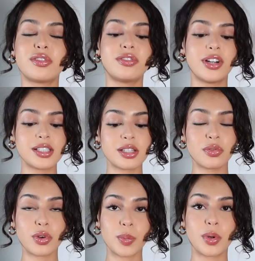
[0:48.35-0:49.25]
first
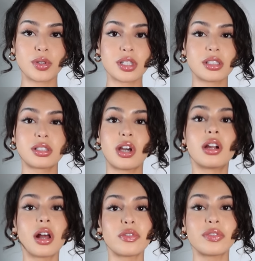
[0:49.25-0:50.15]
and foremost,
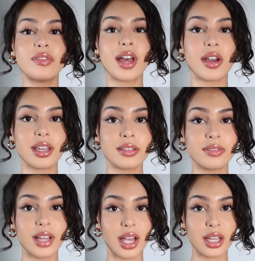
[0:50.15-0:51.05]
starting off very,
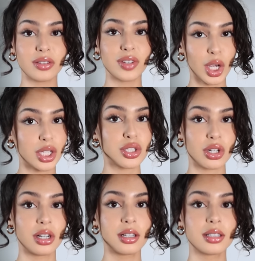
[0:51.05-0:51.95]
very, very
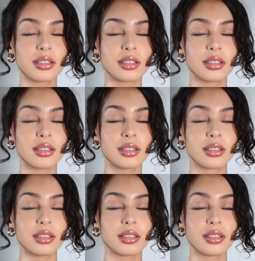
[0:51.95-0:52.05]
strong.